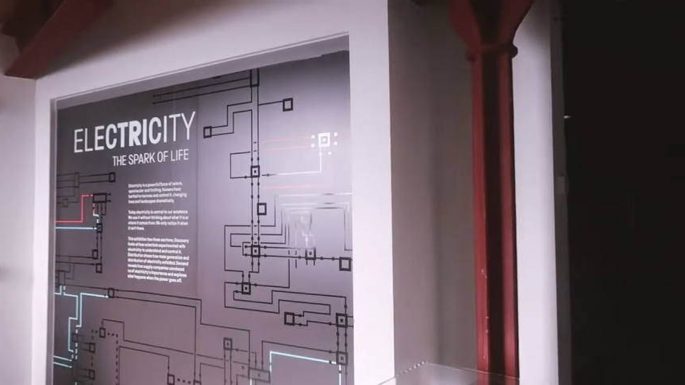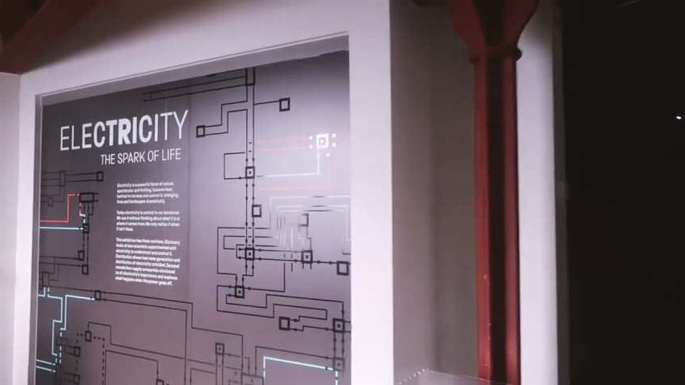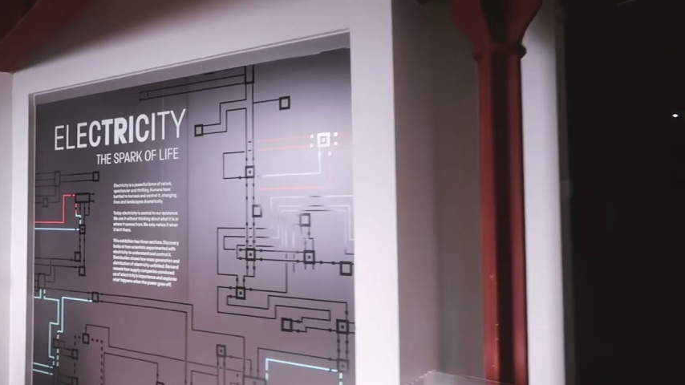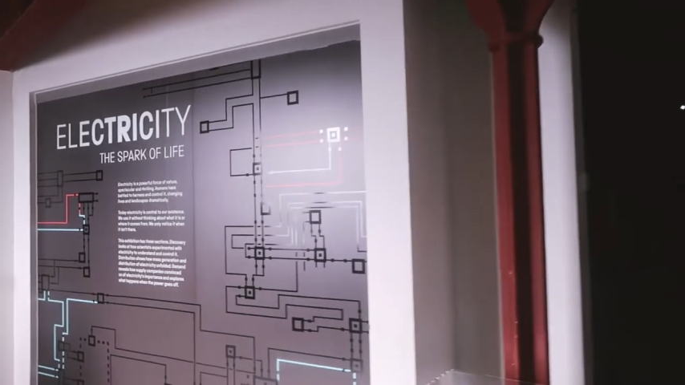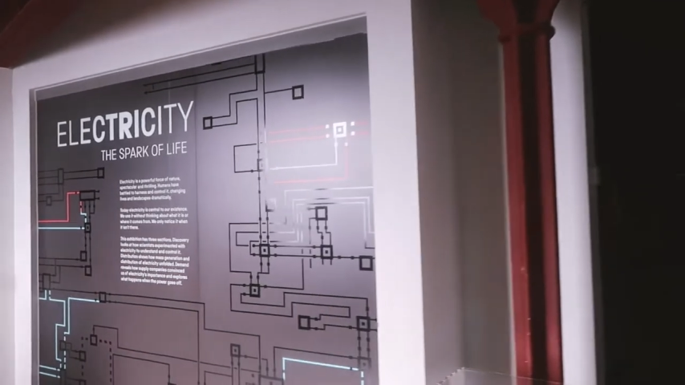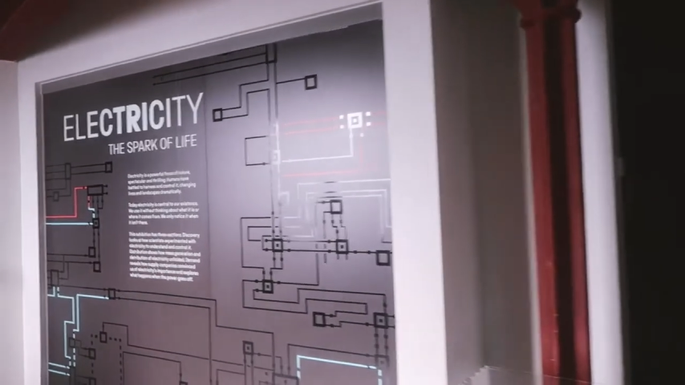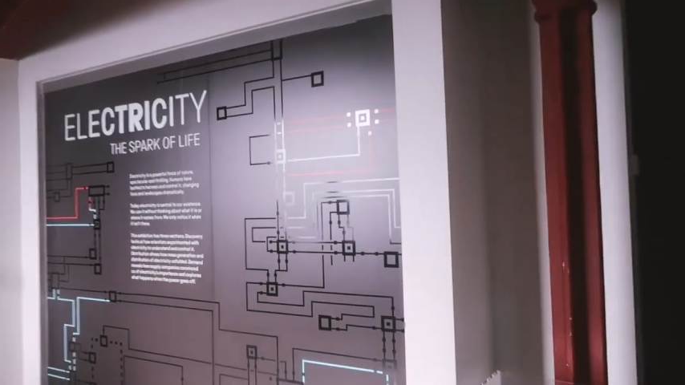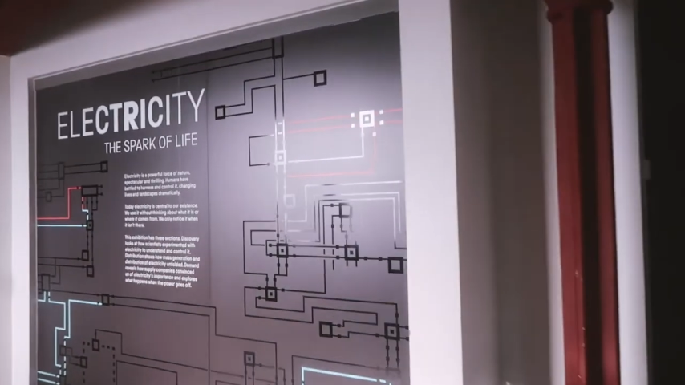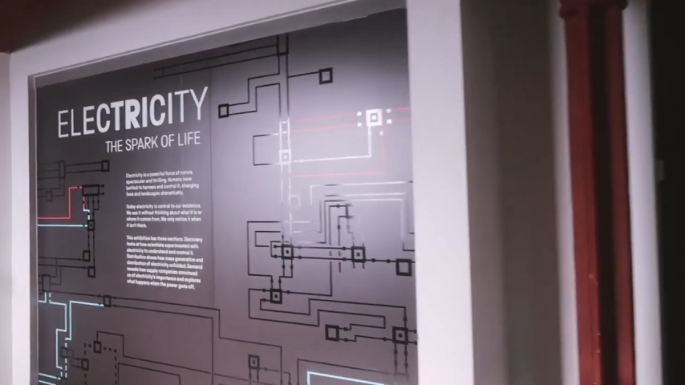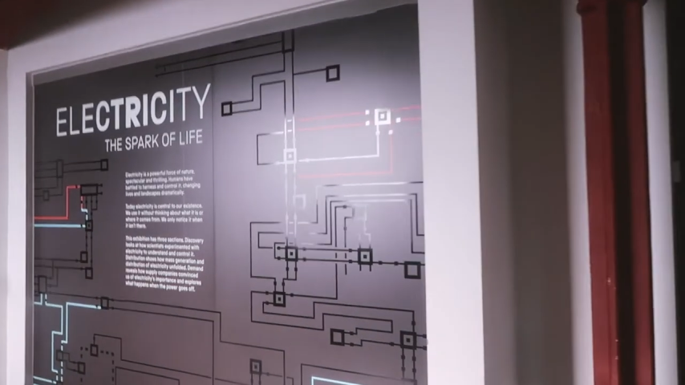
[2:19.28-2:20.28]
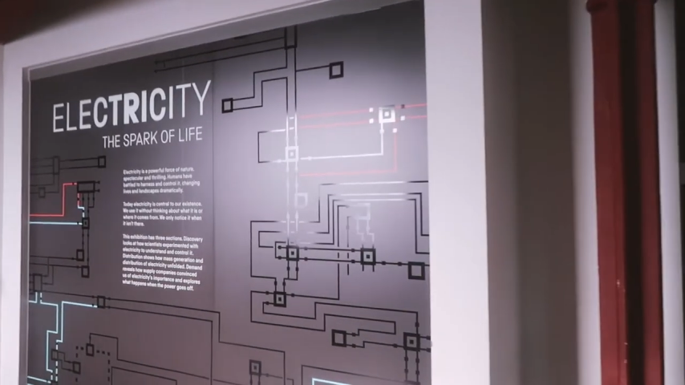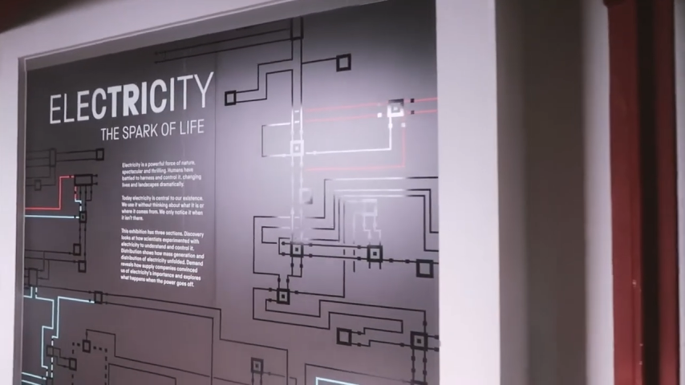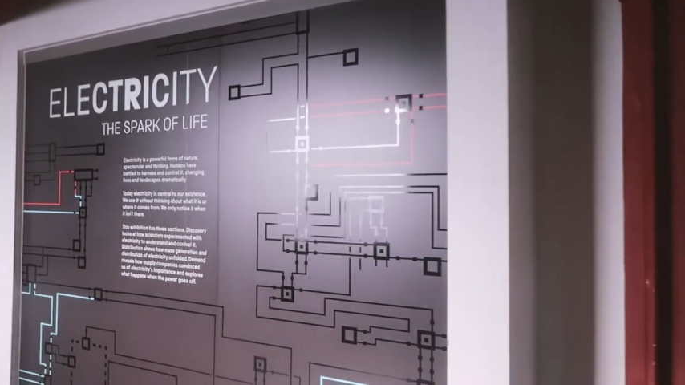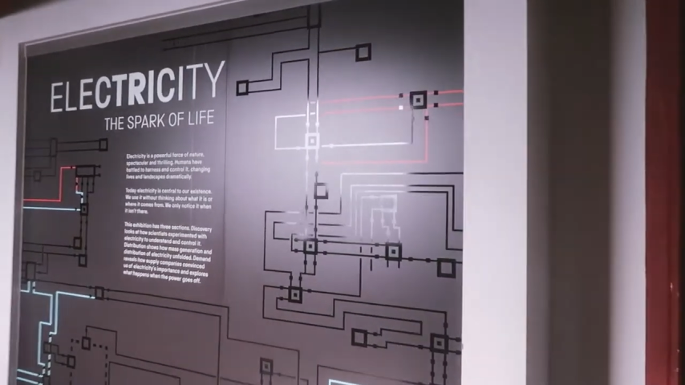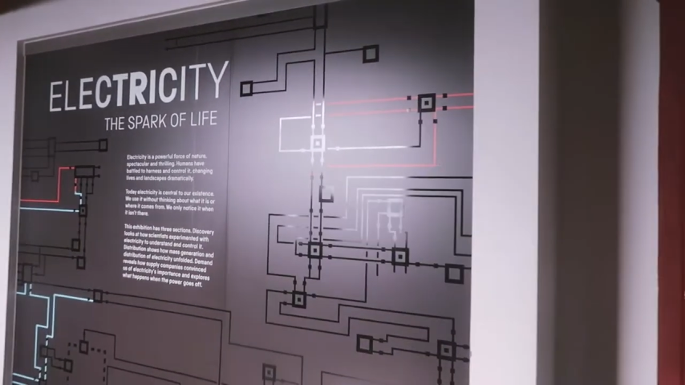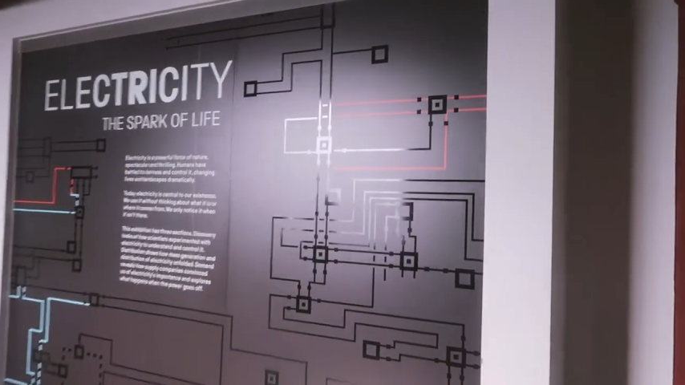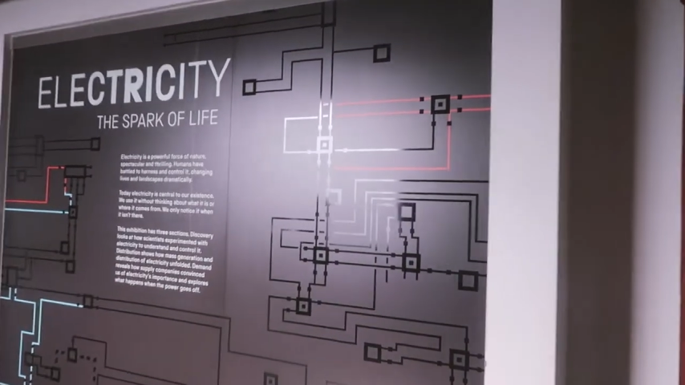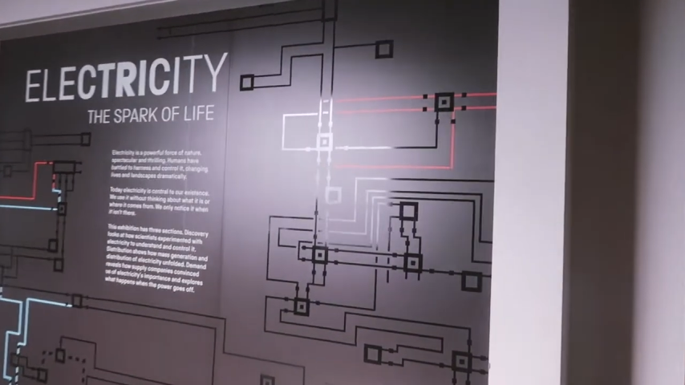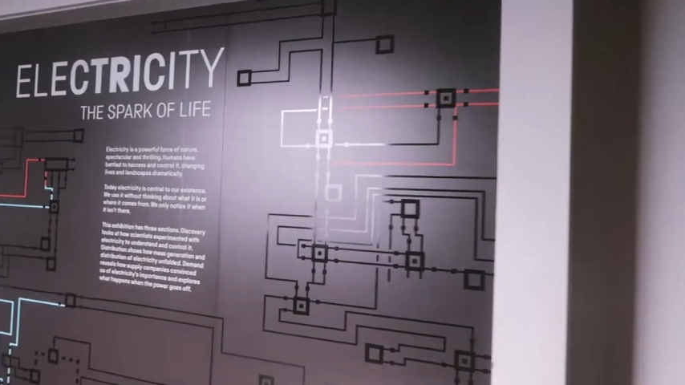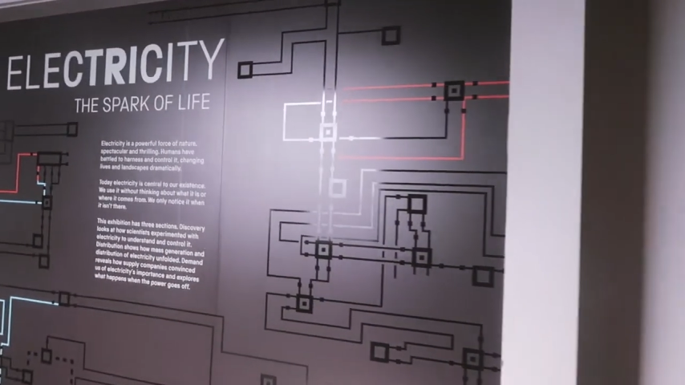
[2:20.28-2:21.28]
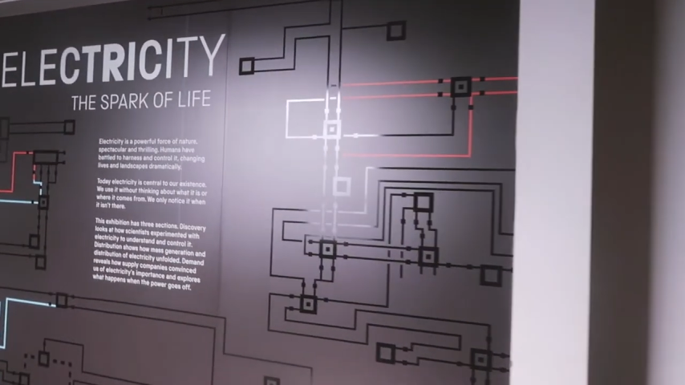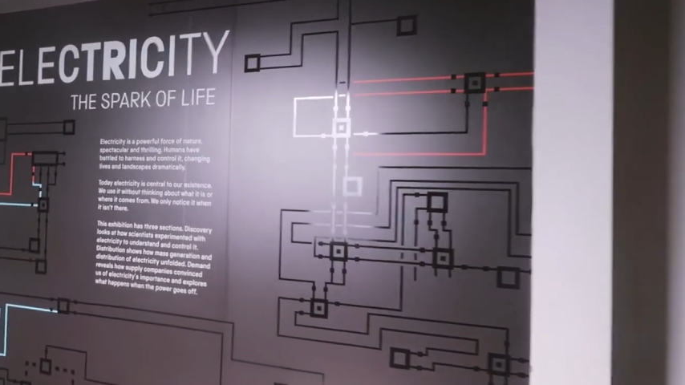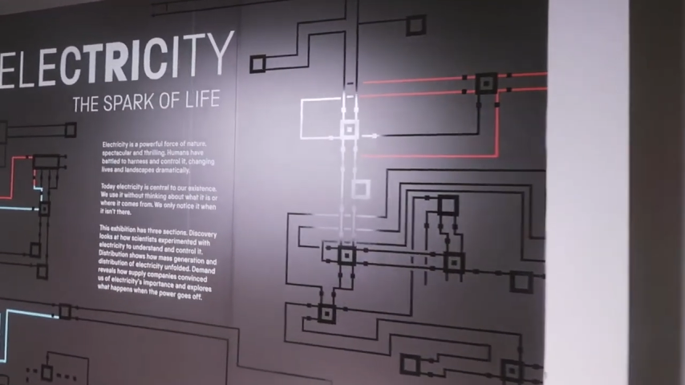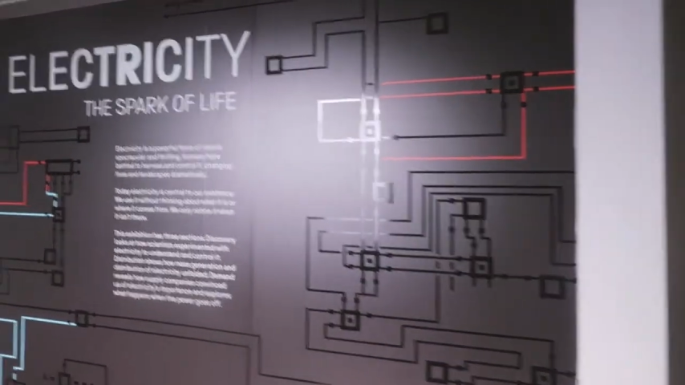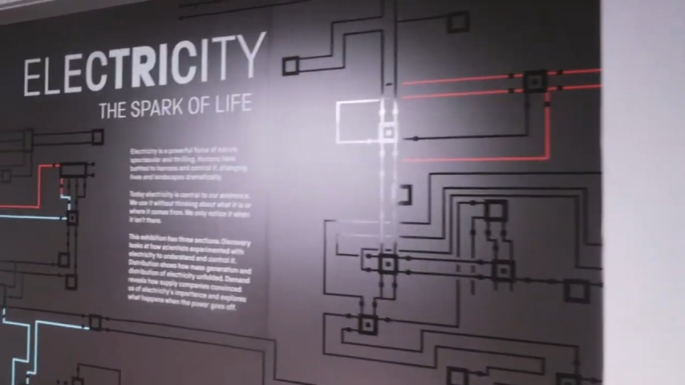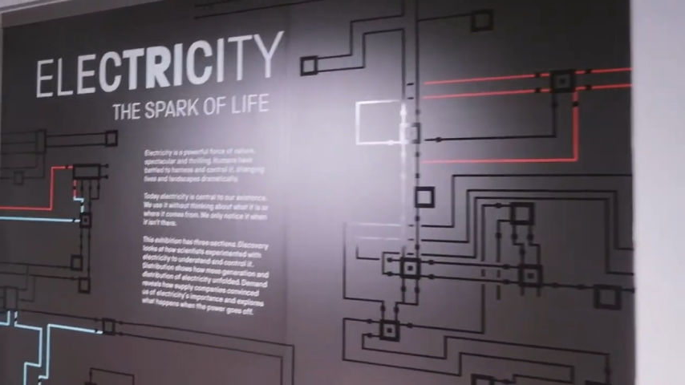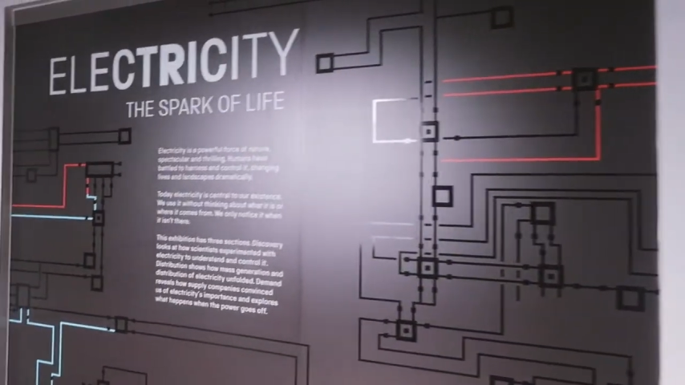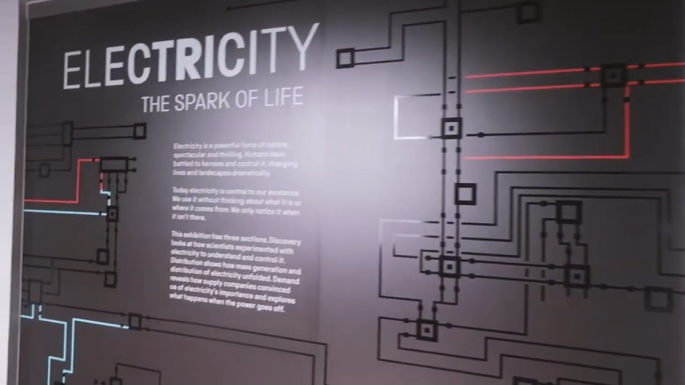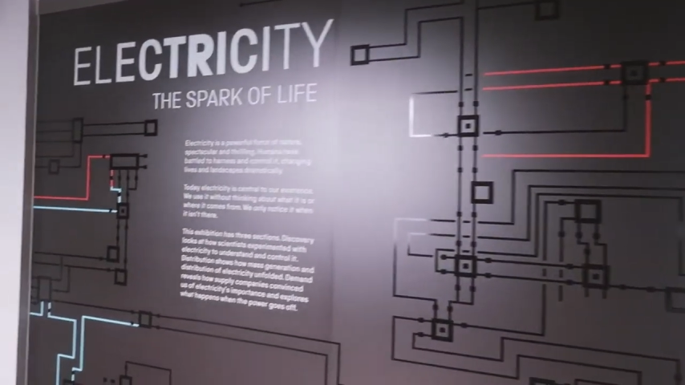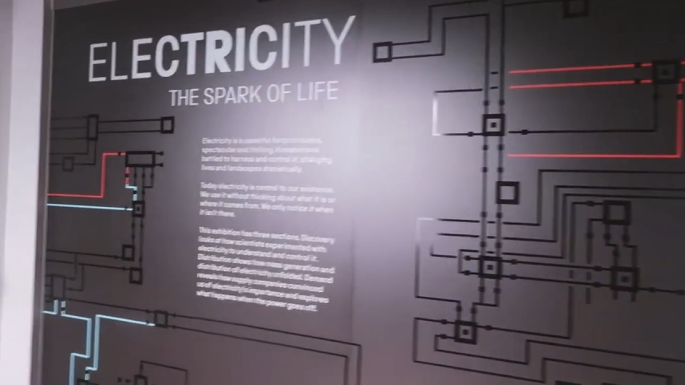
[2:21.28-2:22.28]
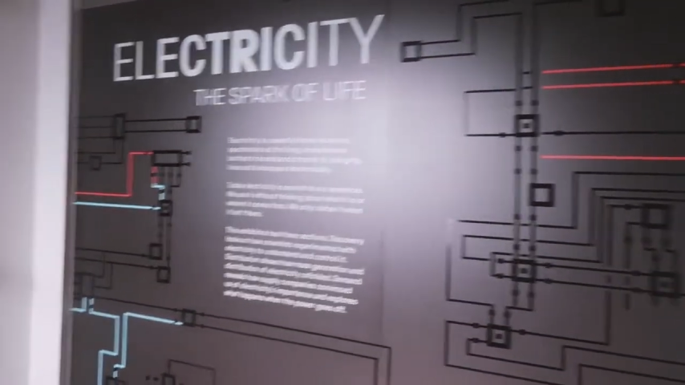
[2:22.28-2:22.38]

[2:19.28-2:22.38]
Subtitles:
[unreadable: no face in view]